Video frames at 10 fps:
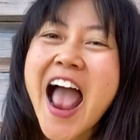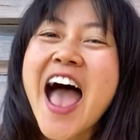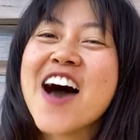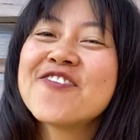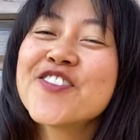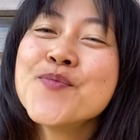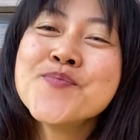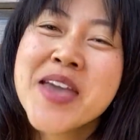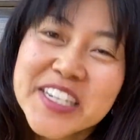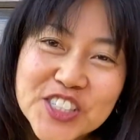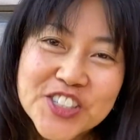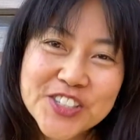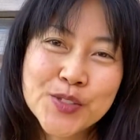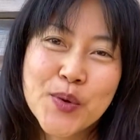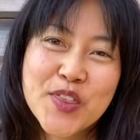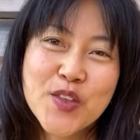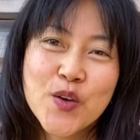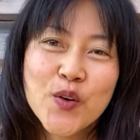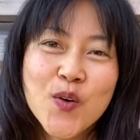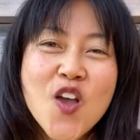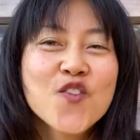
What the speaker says: affirmations with you